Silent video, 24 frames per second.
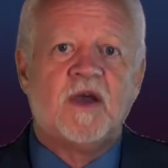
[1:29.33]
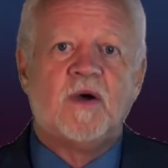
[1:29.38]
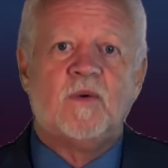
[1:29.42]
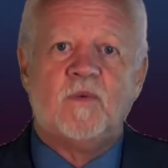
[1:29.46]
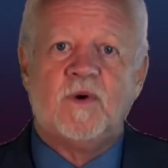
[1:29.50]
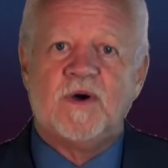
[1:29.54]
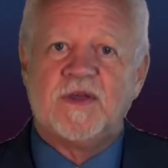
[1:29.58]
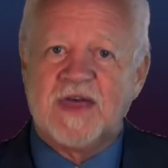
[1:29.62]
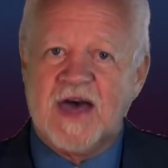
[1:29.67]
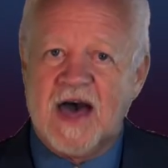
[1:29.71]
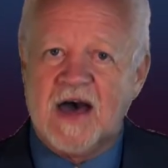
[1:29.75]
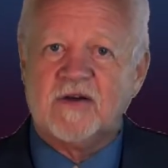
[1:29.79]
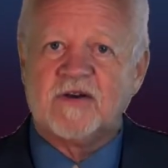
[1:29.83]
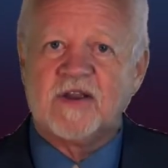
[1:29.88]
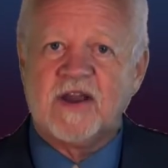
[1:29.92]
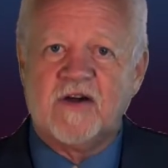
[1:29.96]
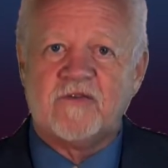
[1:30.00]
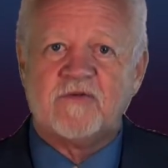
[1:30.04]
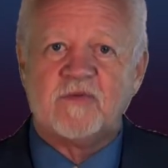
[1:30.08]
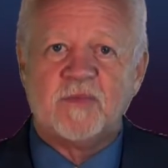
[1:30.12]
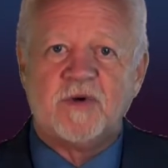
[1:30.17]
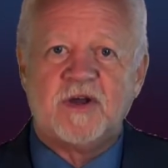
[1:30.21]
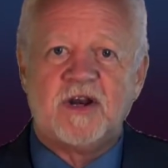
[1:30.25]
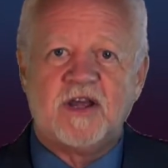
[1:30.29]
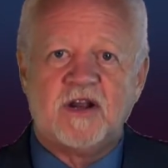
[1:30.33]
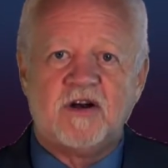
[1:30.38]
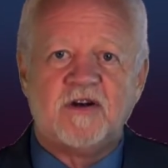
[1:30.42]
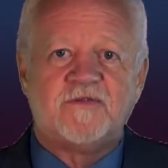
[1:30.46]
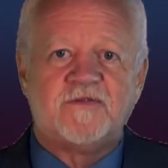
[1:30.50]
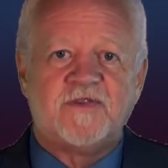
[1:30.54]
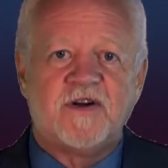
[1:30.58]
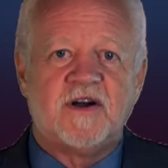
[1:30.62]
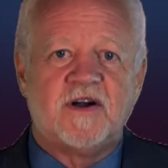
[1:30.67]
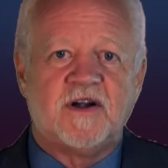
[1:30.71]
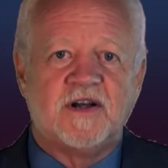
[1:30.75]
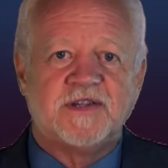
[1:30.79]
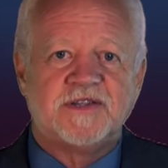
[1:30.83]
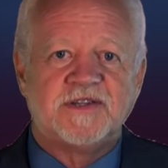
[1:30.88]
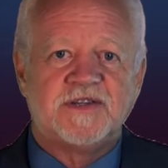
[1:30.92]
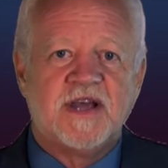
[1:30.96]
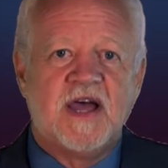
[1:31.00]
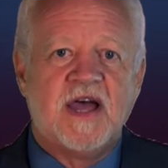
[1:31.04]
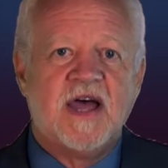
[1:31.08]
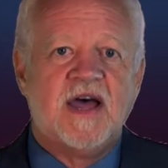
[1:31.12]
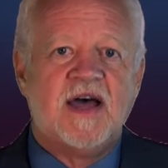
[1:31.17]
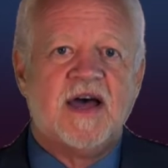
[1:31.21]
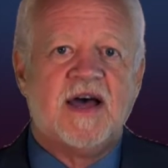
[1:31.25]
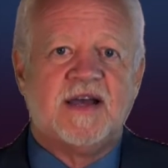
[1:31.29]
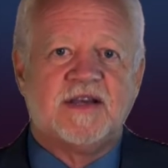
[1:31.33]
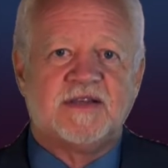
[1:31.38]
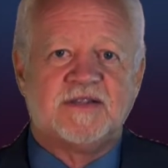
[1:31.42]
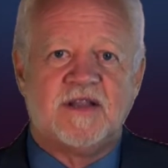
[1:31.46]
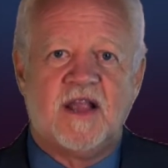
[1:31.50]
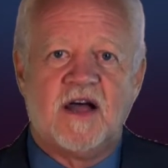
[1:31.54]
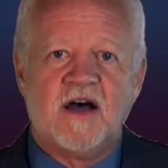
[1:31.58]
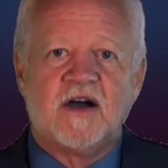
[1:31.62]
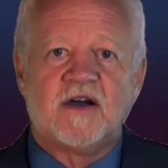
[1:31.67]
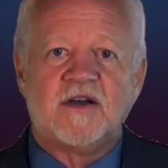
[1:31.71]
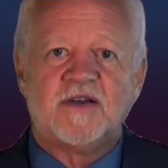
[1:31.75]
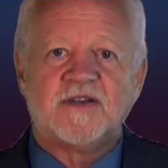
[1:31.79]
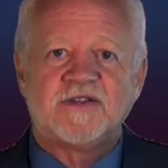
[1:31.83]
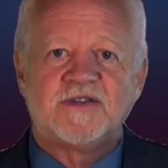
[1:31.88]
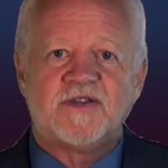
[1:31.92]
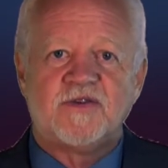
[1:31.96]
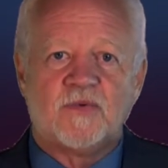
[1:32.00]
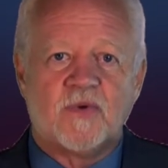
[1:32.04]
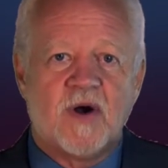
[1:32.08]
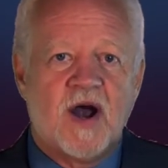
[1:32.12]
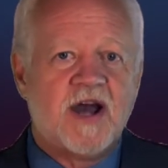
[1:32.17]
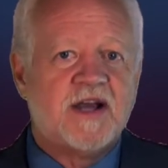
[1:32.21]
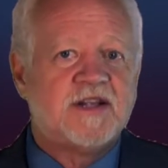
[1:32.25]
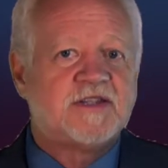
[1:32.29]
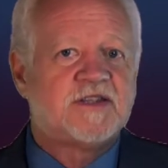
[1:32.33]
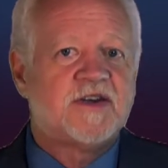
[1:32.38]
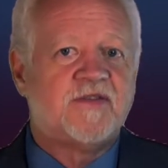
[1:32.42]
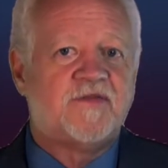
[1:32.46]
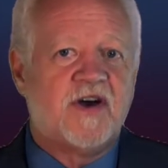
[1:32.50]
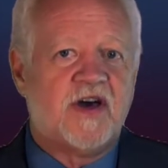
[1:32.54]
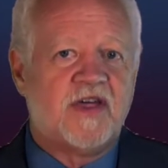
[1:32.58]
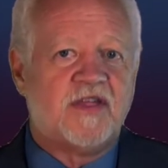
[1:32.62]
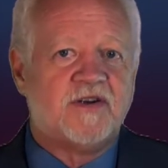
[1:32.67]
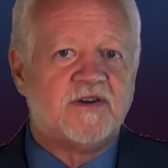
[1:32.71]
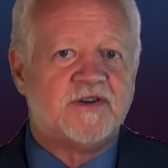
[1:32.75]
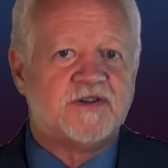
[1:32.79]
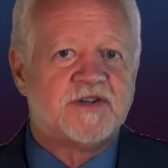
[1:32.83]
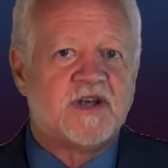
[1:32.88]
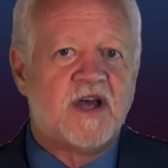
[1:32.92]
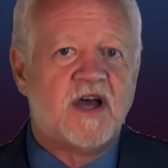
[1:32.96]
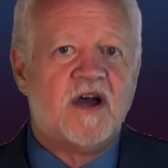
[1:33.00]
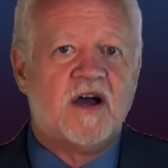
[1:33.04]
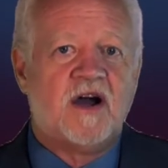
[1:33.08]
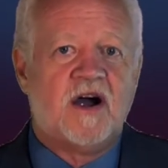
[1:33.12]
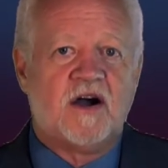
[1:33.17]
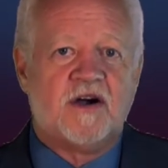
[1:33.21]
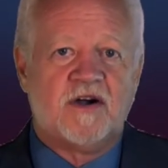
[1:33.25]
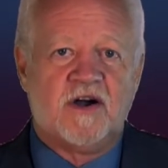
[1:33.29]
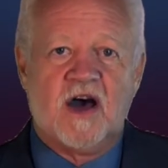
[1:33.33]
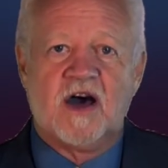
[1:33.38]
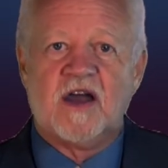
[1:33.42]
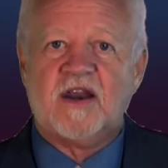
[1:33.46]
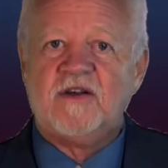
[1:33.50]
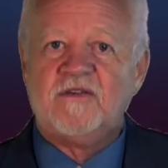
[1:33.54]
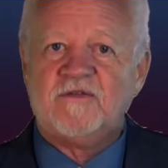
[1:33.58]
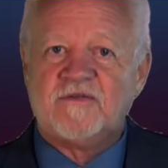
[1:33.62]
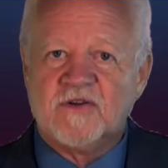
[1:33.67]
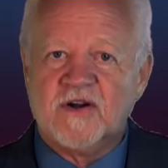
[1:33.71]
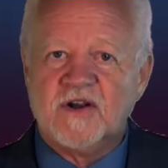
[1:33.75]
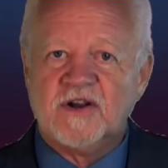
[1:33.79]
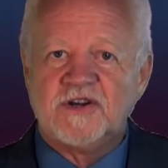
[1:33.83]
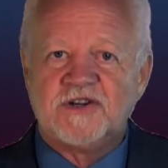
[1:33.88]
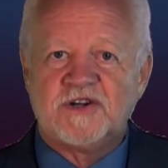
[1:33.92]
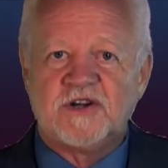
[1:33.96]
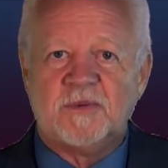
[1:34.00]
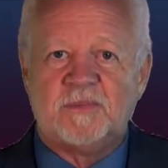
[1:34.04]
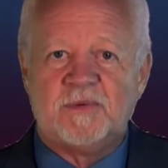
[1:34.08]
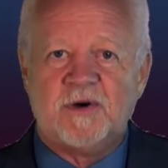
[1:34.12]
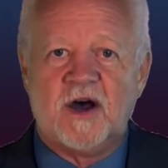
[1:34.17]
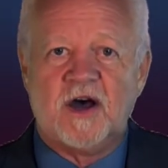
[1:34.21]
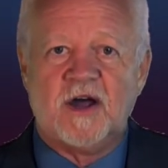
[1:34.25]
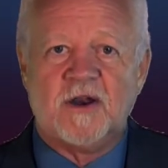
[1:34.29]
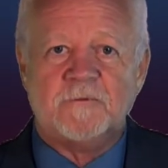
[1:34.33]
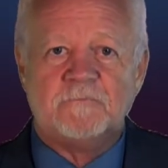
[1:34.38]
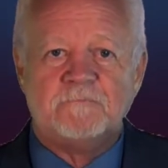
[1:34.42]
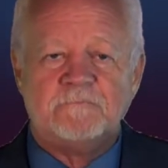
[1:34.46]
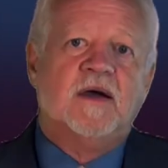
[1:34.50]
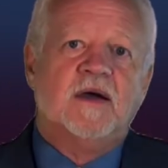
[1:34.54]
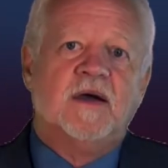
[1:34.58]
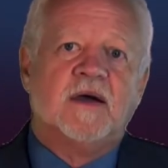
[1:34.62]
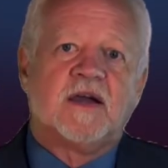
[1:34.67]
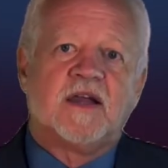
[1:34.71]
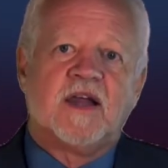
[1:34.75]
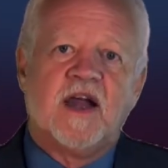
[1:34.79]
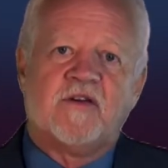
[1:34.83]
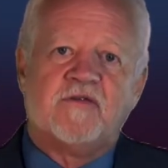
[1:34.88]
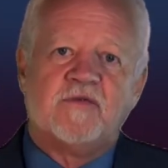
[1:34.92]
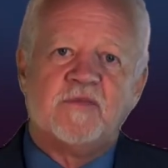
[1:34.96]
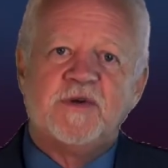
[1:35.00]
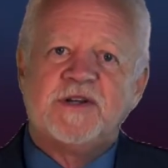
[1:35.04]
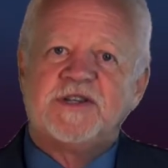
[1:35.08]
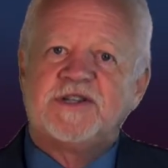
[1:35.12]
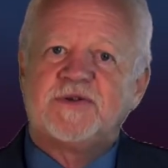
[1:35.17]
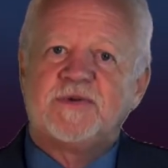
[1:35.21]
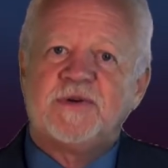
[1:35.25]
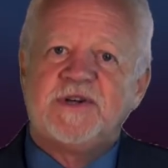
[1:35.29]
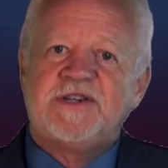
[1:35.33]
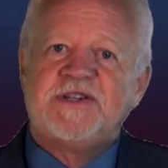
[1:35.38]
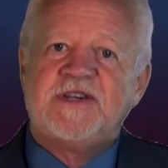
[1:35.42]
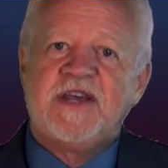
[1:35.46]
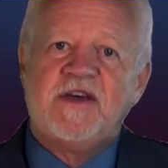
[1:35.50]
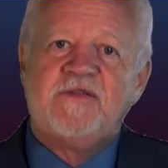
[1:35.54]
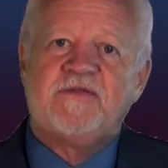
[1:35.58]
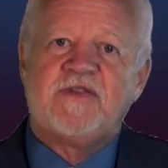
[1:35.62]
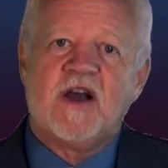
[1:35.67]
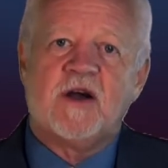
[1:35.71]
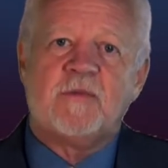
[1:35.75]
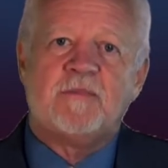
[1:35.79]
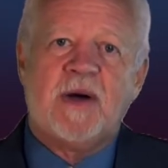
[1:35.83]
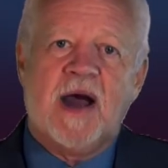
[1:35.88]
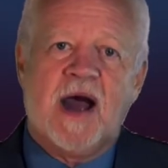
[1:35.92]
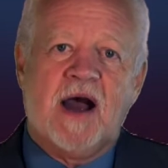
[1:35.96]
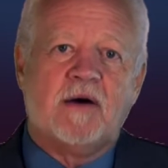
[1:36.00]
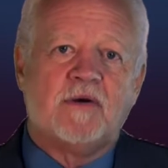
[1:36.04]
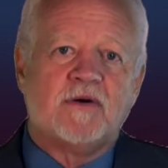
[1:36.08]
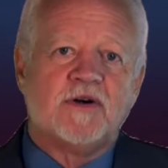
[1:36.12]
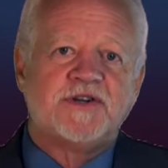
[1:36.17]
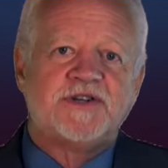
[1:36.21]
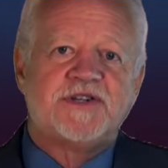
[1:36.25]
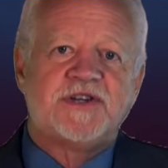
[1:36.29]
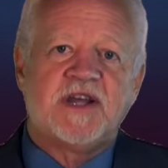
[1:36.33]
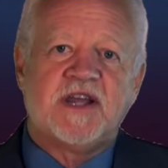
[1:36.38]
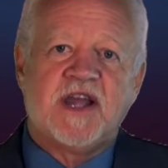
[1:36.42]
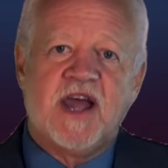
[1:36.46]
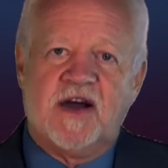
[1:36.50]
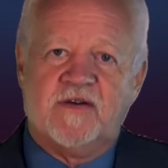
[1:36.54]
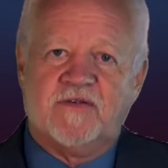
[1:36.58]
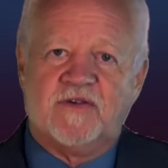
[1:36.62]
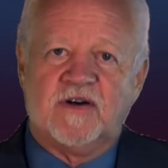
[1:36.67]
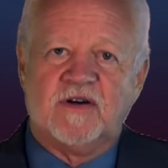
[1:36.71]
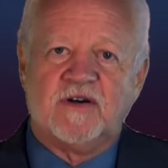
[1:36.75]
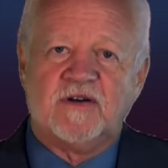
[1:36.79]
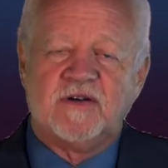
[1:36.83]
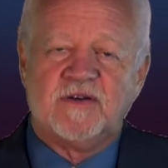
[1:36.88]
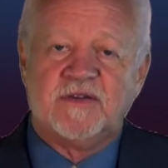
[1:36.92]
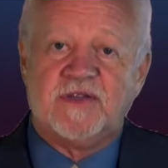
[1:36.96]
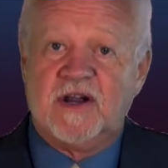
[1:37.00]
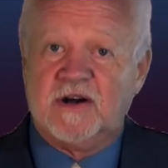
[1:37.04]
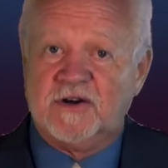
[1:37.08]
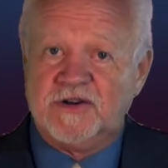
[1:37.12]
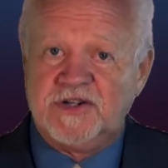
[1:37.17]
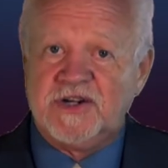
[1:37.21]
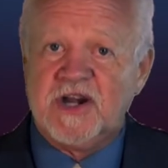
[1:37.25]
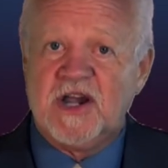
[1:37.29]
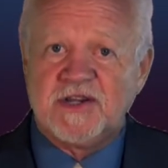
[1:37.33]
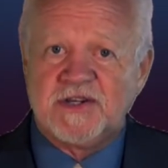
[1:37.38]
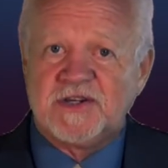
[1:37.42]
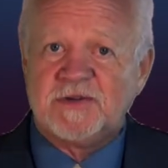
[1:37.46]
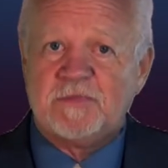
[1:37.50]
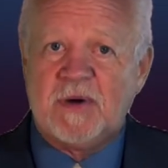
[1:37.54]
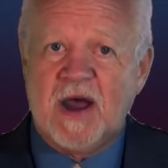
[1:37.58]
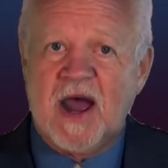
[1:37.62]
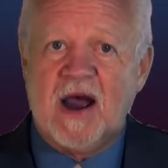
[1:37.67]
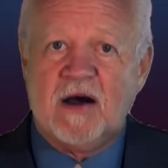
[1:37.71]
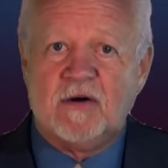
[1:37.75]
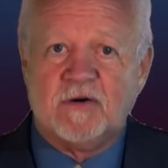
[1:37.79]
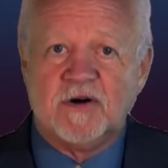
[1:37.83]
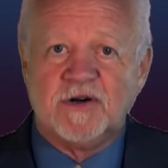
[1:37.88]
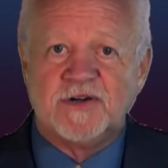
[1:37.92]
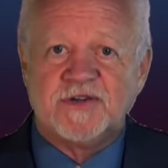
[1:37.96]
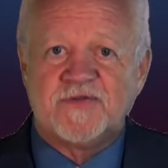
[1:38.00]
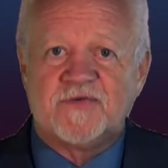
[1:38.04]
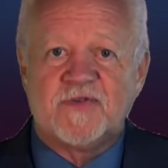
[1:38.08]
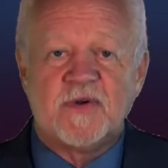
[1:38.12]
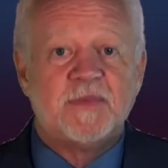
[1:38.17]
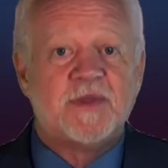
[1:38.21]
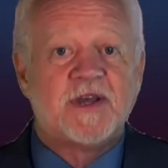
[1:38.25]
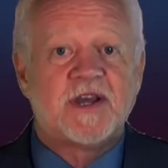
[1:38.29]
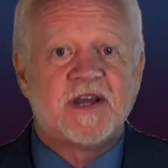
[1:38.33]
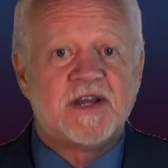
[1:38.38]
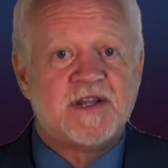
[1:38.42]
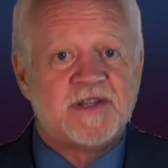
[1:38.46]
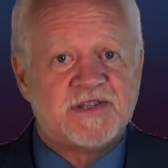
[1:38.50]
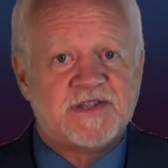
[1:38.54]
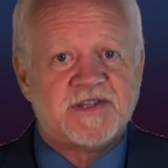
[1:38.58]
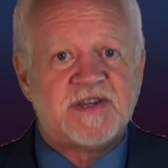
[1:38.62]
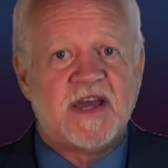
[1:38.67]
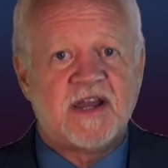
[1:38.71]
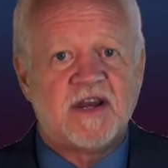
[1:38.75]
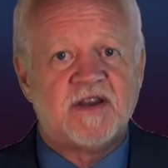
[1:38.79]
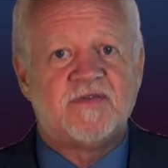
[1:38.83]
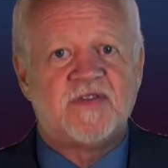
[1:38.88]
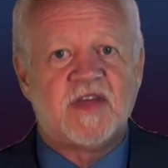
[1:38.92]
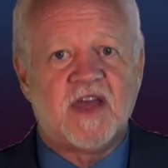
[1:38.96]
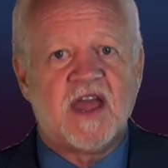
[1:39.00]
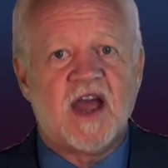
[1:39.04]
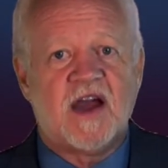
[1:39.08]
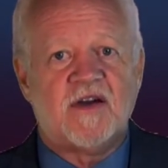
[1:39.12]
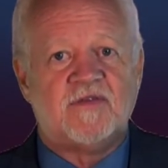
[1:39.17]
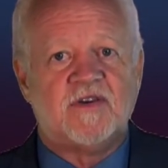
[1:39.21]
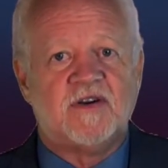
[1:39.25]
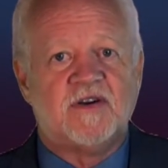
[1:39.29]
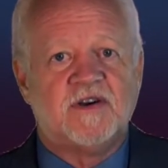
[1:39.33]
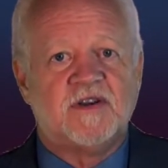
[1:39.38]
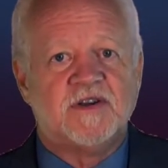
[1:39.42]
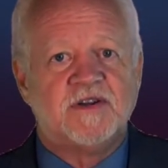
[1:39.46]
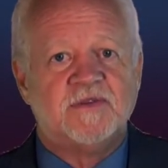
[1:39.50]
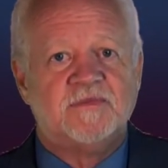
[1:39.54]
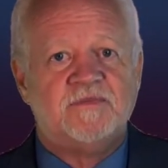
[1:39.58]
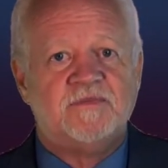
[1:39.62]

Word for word: without government interference, as long as the rights of others are not infringed upon. Governments receive their powers to govern, their just powers, from the consent of the governed.